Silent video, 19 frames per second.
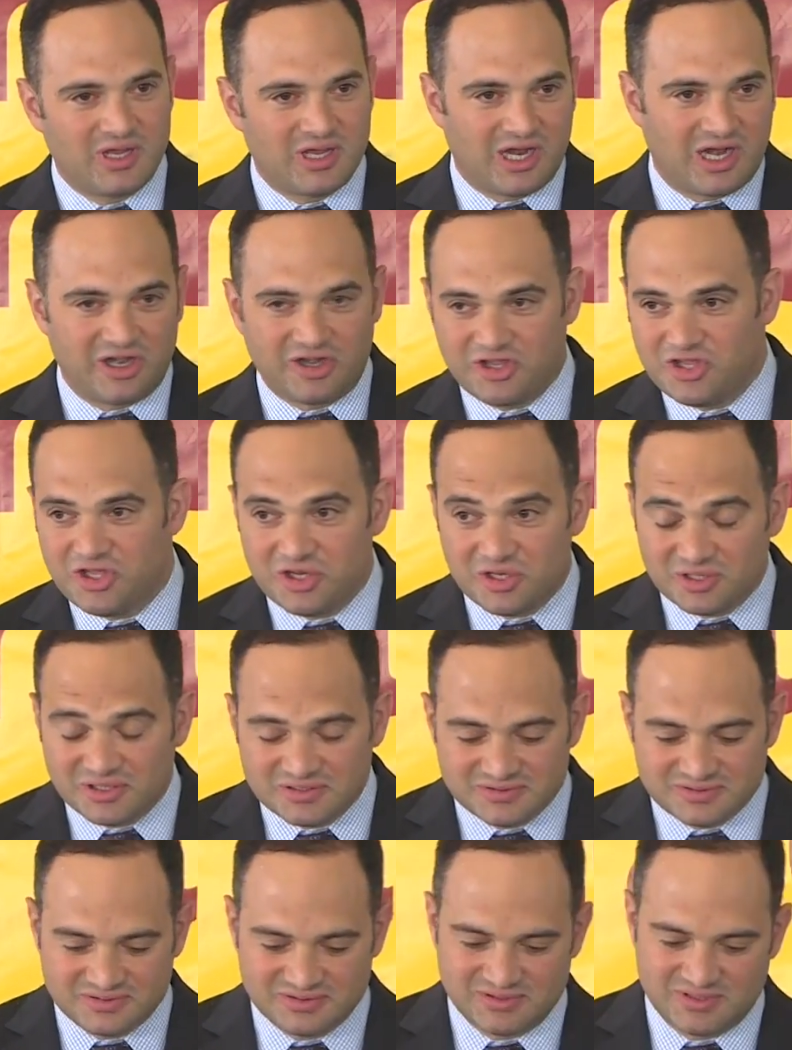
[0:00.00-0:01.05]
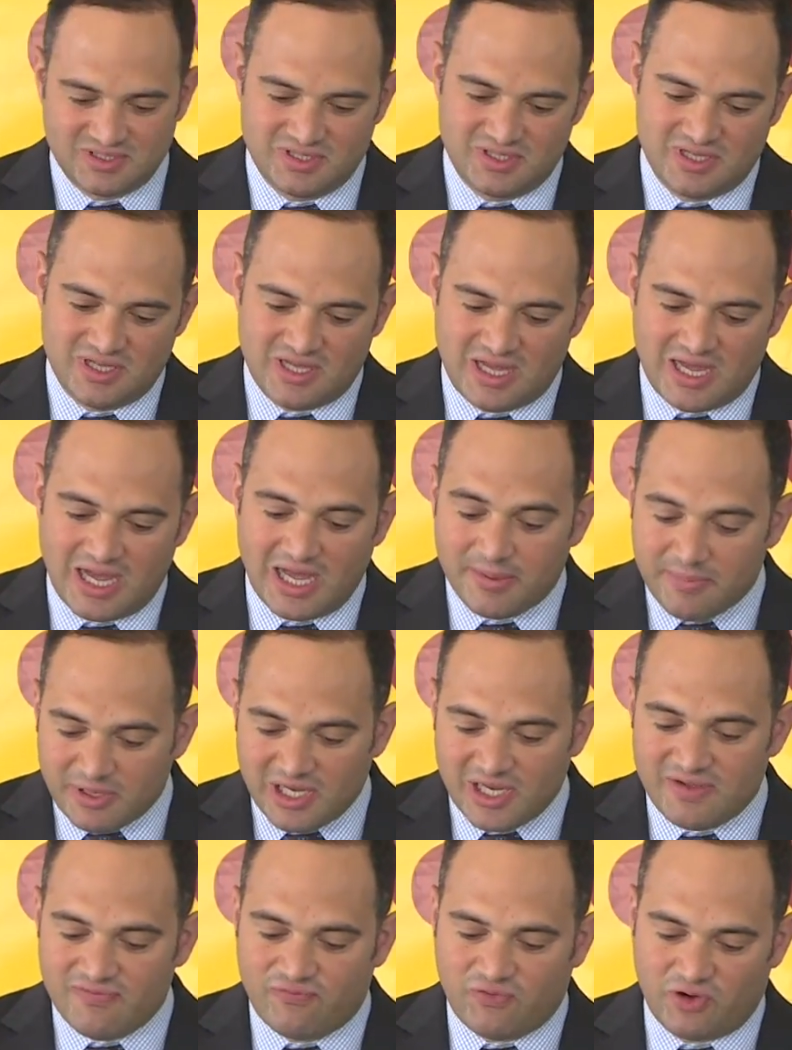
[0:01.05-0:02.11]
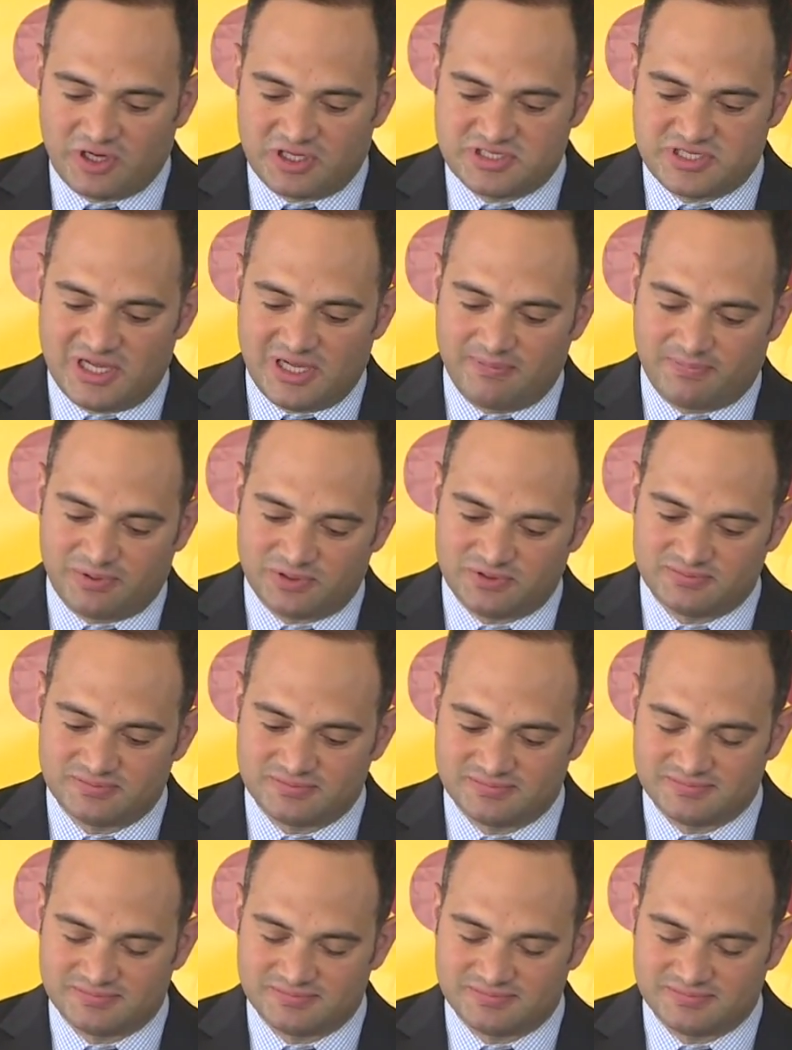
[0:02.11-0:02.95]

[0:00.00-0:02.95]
are here, I believe, for example,